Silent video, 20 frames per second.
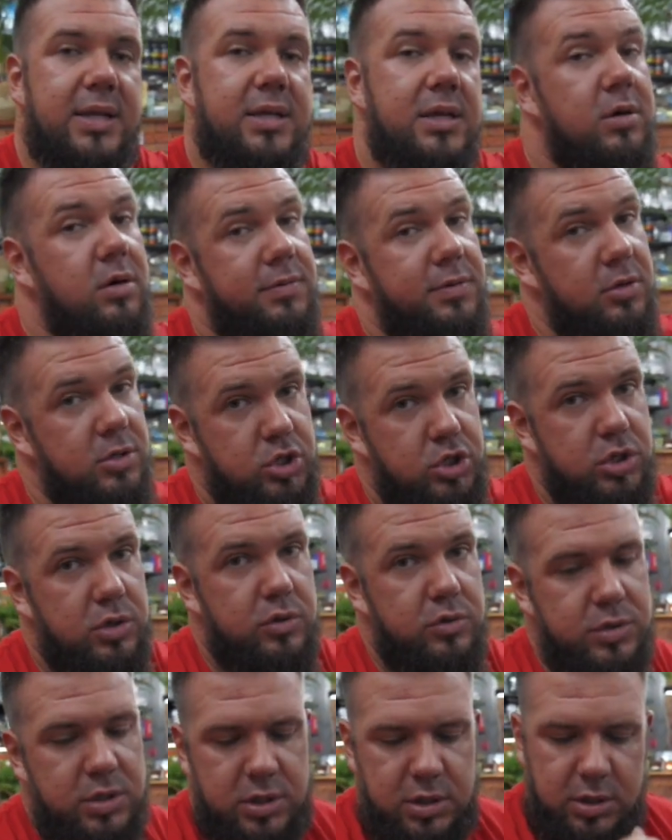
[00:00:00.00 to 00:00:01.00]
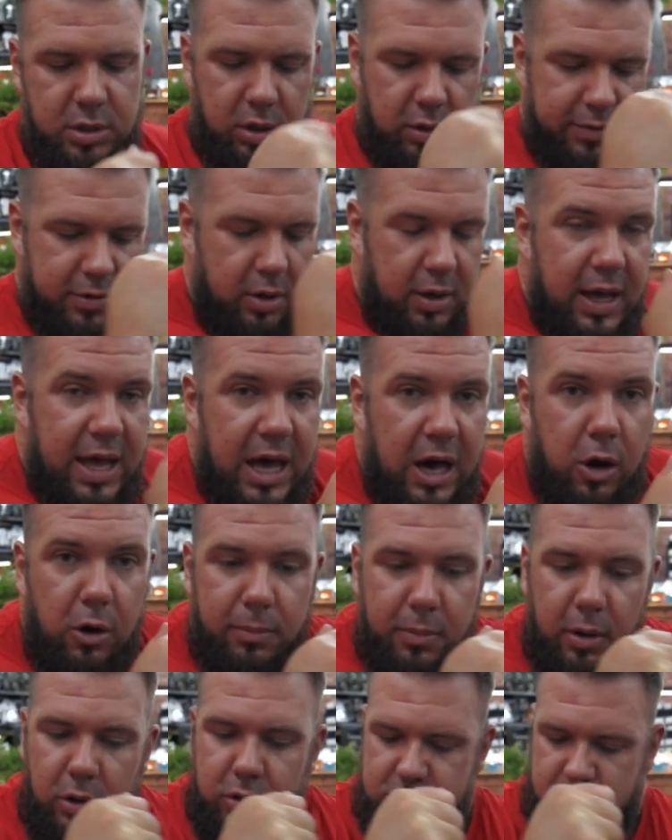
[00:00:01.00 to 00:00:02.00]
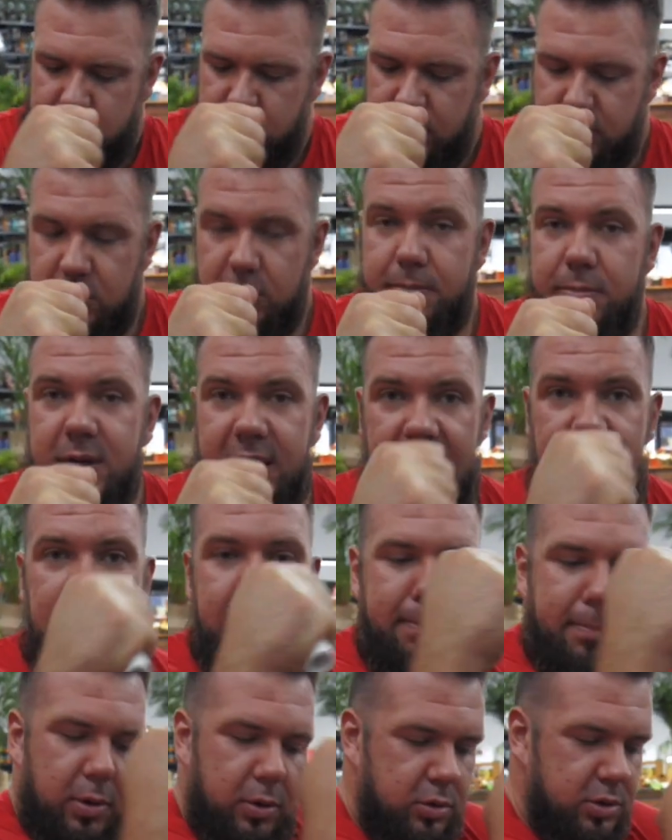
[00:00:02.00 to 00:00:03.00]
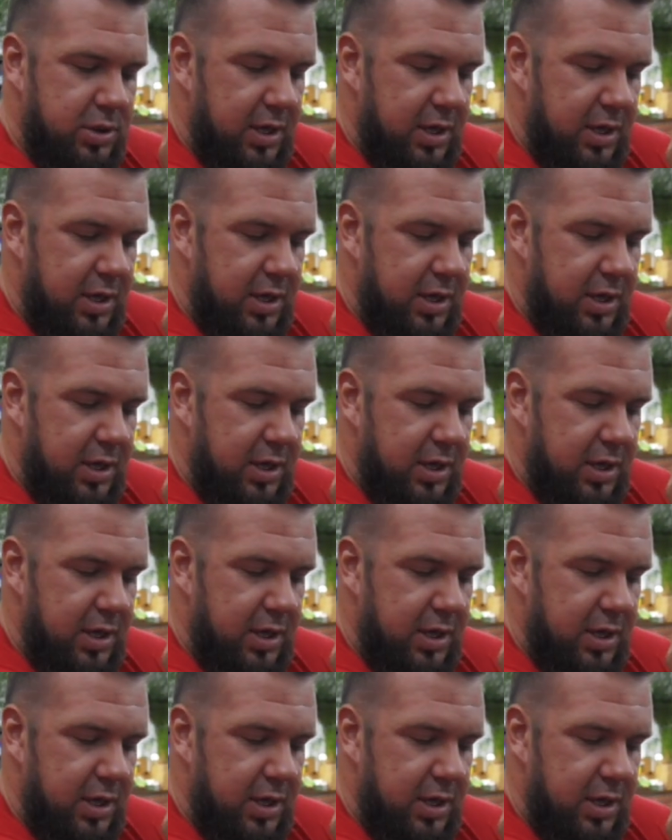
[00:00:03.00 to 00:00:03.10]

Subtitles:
of your shoulder, of your elbow, so you can put